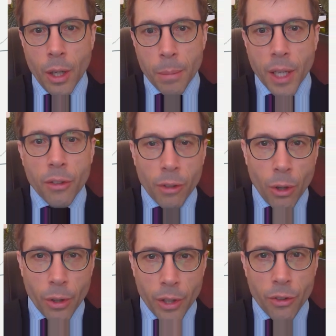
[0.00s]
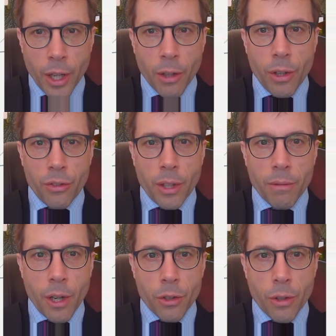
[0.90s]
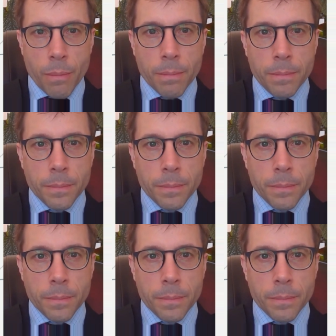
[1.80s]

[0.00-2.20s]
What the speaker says: because log is an increasing function.